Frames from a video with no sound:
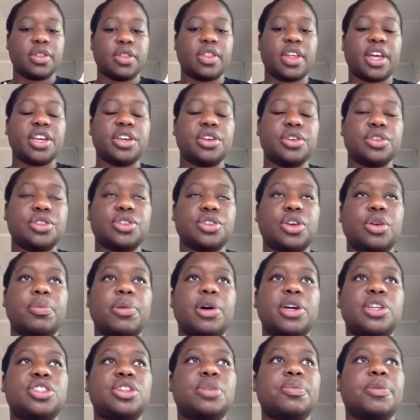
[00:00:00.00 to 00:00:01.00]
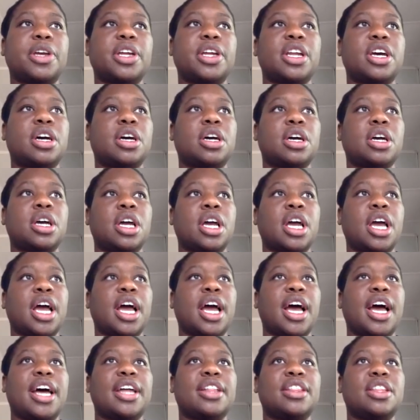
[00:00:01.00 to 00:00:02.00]
Thank you so much, Amina.
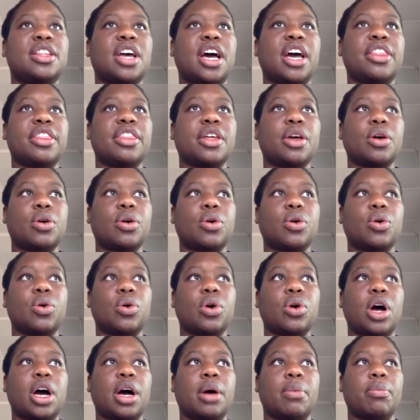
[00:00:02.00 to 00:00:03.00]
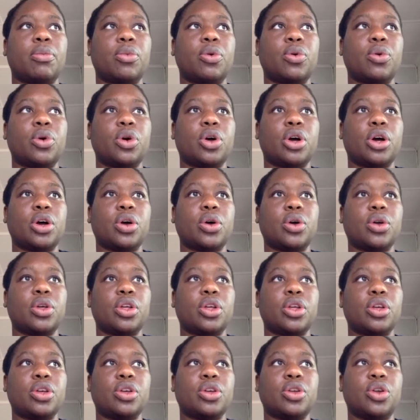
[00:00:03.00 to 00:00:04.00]
And I think
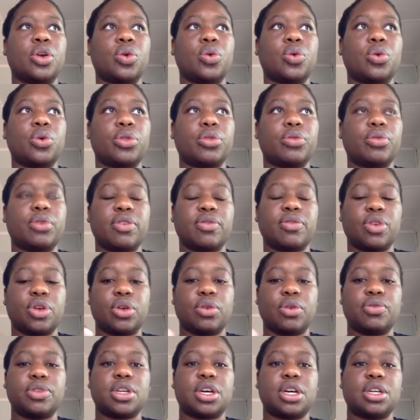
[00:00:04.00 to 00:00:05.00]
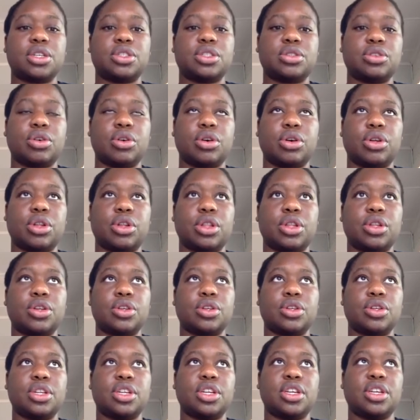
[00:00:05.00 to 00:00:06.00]
all three of you, you've touched on
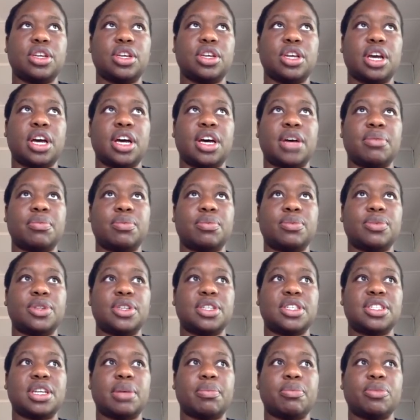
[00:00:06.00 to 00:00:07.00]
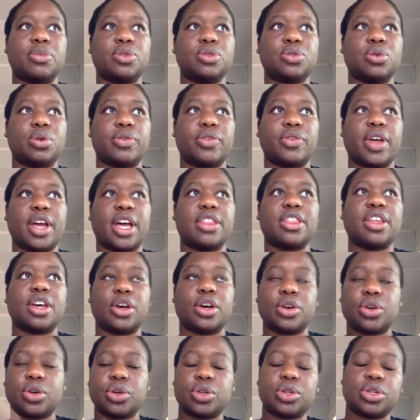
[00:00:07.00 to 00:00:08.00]
some sort of
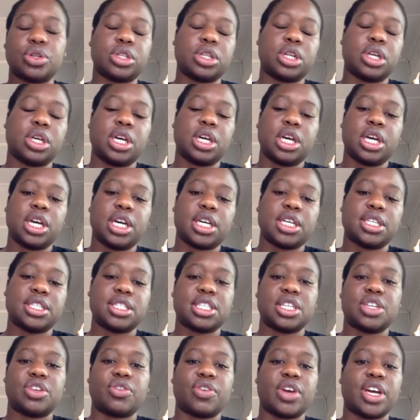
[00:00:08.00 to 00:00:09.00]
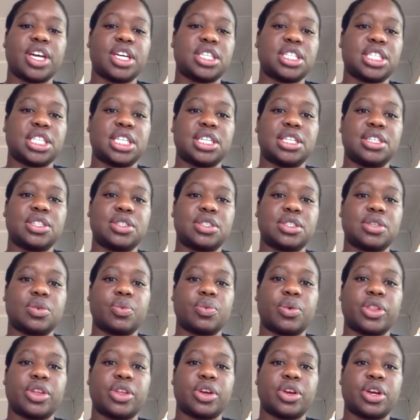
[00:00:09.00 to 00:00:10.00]
ethical considerations,
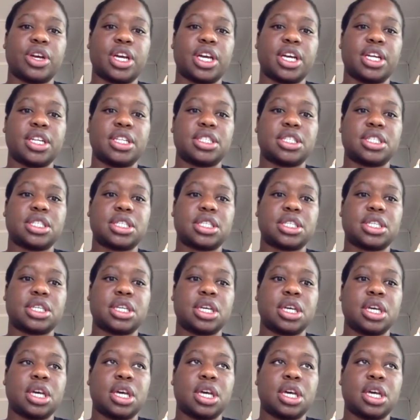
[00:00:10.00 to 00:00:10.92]
whether it's,